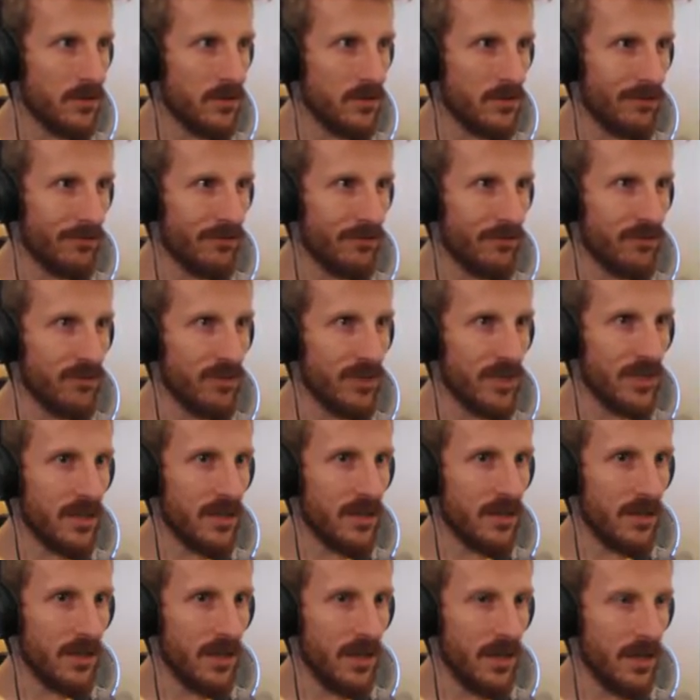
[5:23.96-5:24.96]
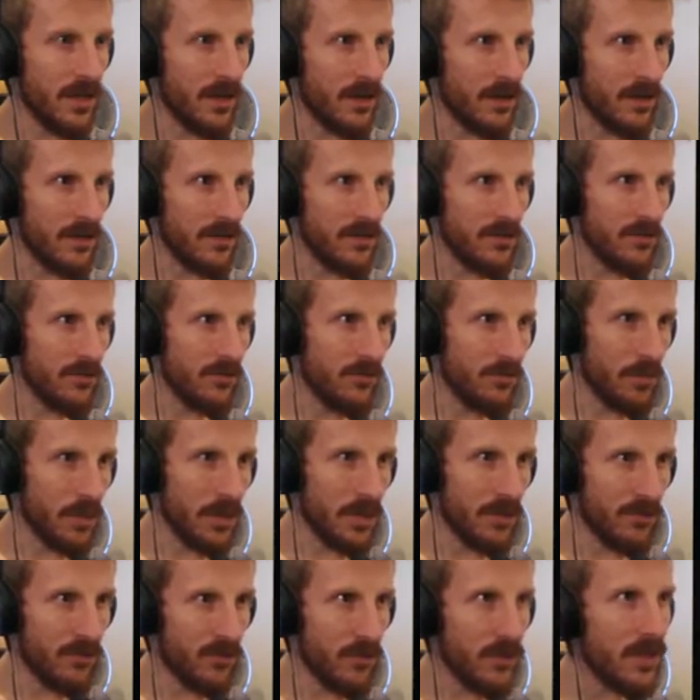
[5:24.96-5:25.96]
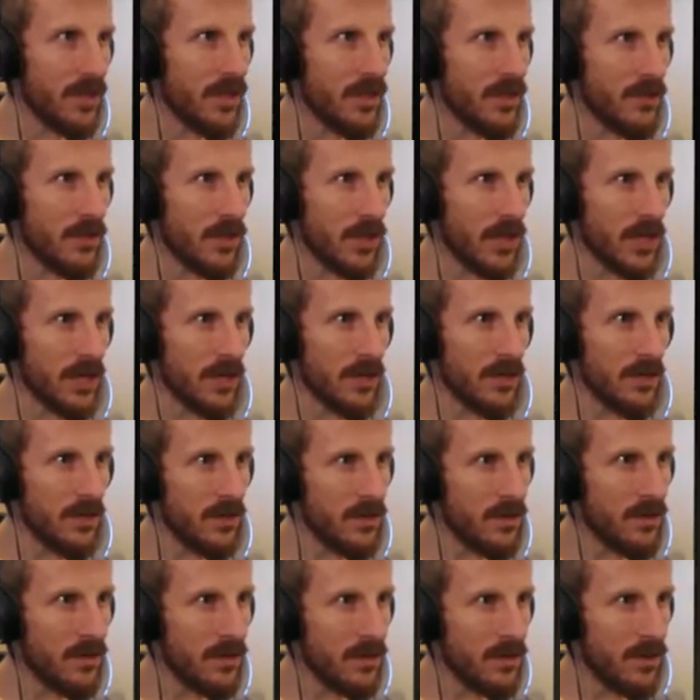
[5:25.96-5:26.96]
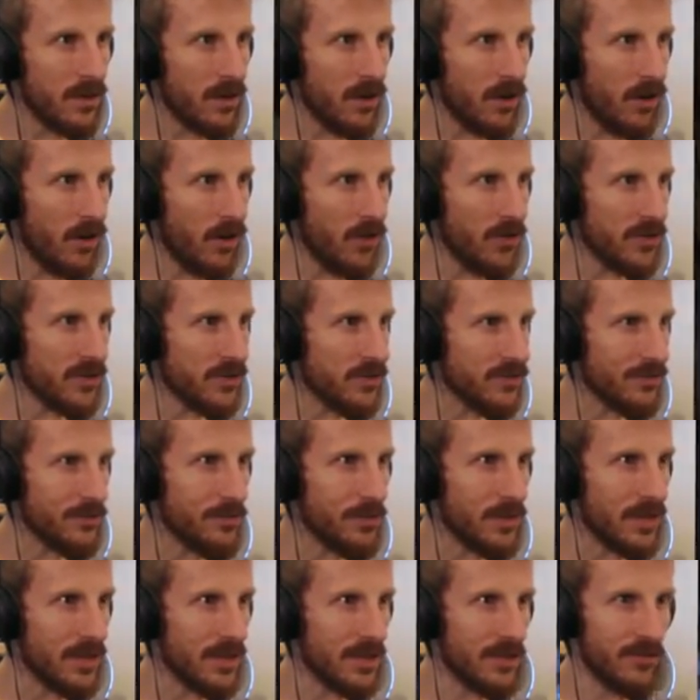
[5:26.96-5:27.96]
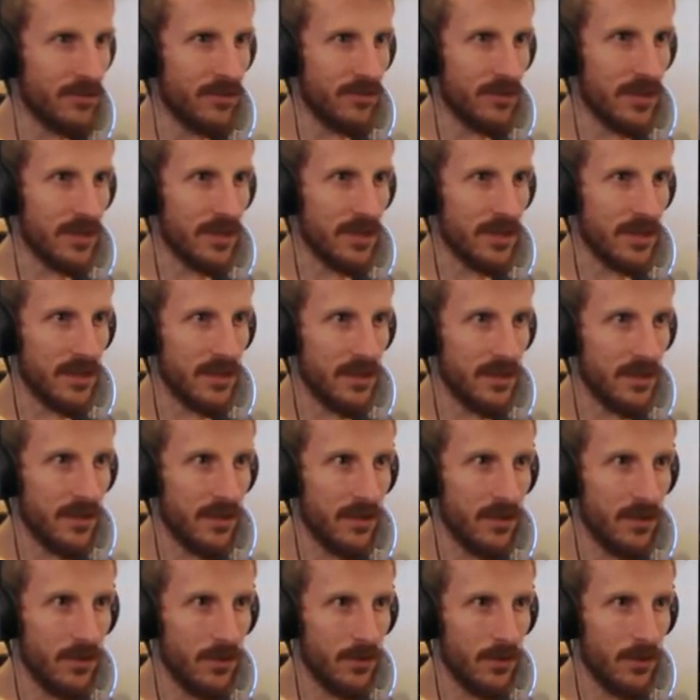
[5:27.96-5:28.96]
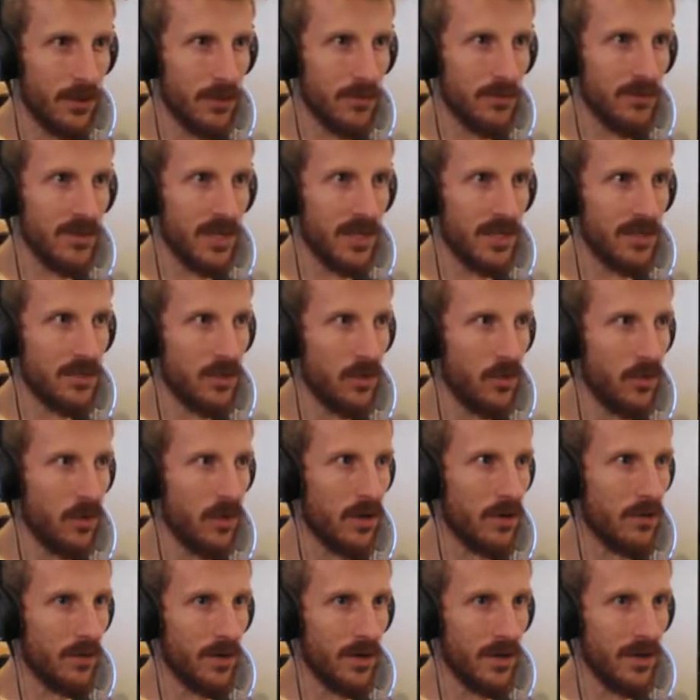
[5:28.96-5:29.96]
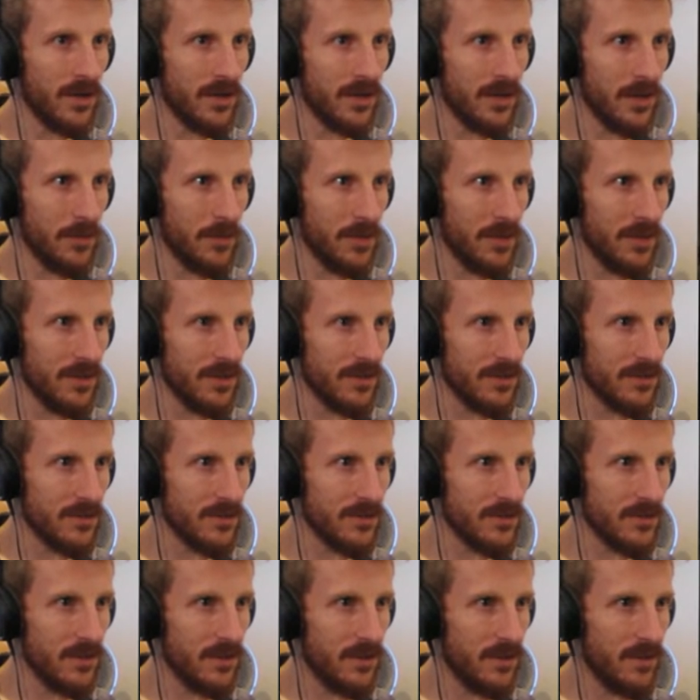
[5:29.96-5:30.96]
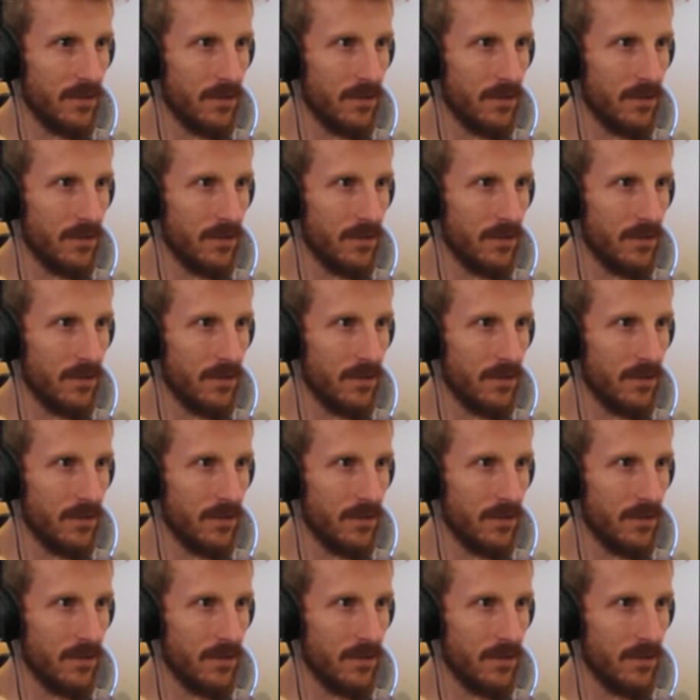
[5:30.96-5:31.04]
Some freaky thing. Some big freaky thing. All these are big and freaky. Where was that door? Where did I come in this?